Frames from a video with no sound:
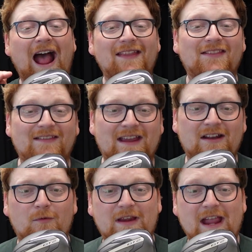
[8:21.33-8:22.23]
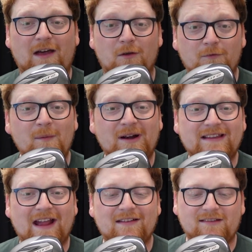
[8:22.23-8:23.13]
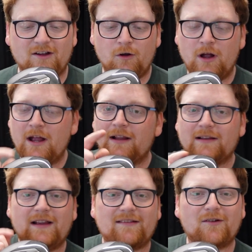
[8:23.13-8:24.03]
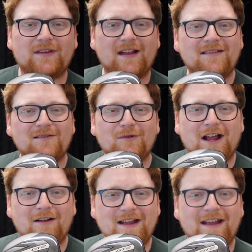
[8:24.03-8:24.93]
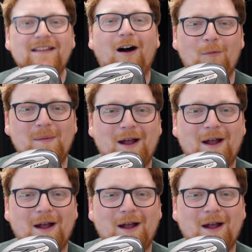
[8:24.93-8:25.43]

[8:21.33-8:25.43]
at the data we gathered from our tests. So let's go test this one out, and I'll be